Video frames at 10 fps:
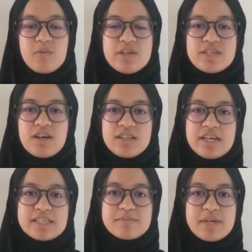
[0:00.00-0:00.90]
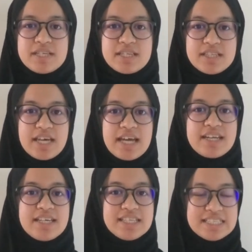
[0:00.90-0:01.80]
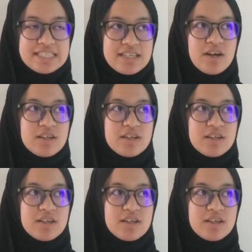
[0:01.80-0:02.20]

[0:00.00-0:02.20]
which Allah has mentioned that indeed